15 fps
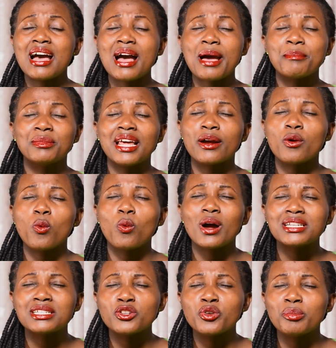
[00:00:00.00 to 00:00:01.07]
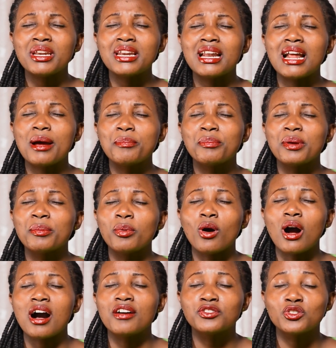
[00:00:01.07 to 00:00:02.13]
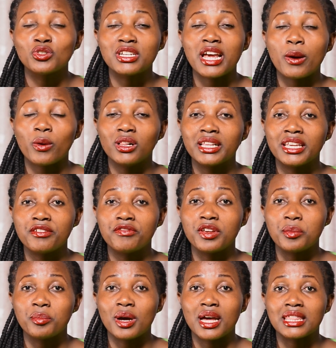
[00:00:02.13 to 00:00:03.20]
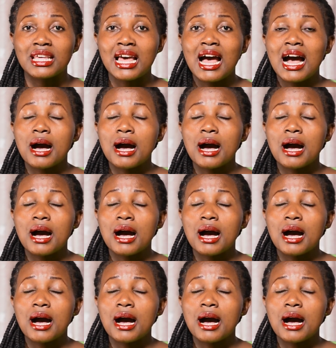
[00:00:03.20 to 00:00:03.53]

I'm like, what? You mean people have to die while giving birth?